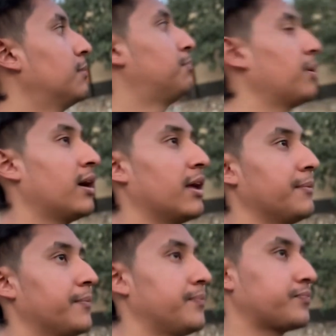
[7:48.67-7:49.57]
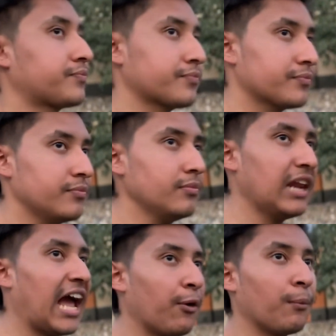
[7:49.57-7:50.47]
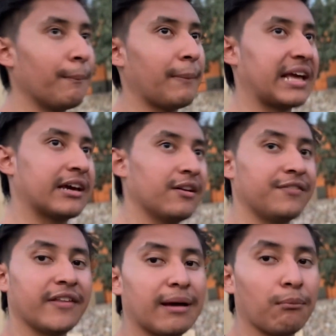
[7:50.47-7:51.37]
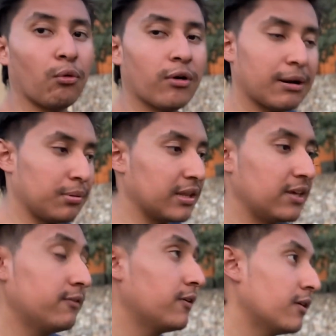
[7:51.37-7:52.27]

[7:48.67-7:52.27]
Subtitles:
but I could have done that more, I believe,